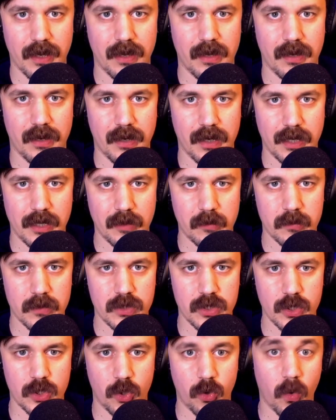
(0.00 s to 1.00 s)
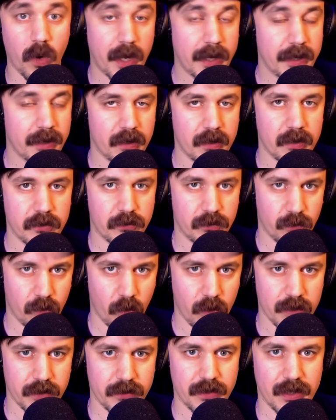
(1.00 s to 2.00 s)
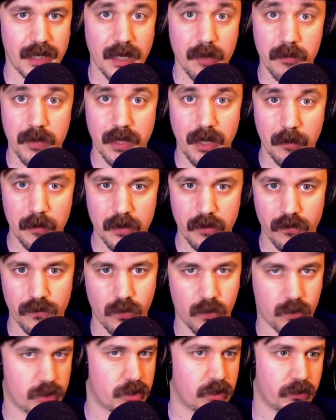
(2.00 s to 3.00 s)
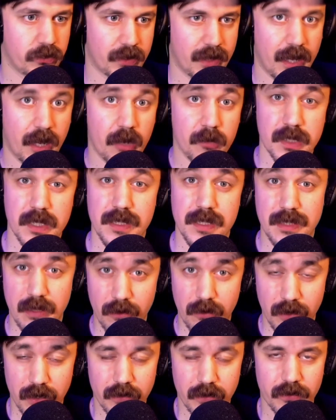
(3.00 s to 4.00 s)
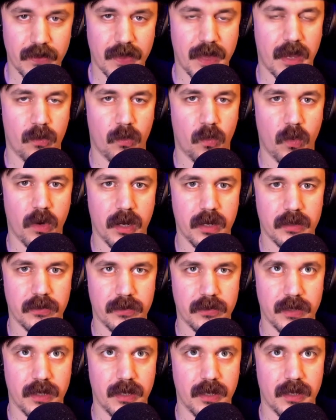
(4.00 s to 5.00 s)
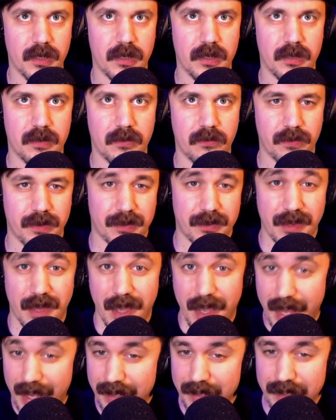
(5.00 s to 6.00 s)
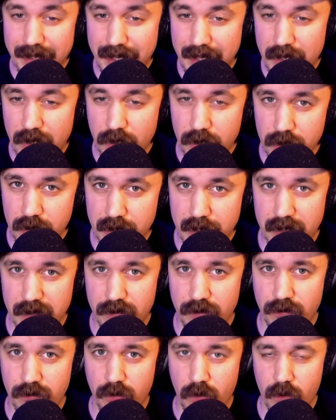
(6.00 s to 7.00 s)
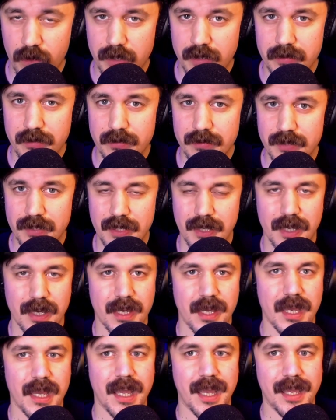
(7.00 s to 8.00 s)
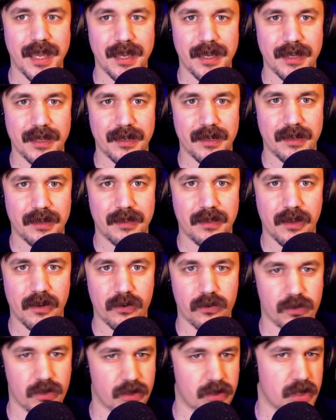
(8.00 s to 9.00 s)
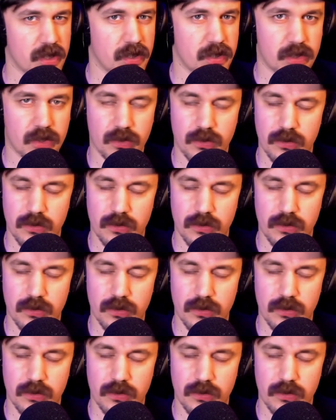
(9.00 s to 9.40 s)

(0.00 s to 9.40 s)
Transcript: to Qui-Gon's voice and him becoming a Force ghost and how mysterious that was, and the fact that Anakin heard his voice. And there's just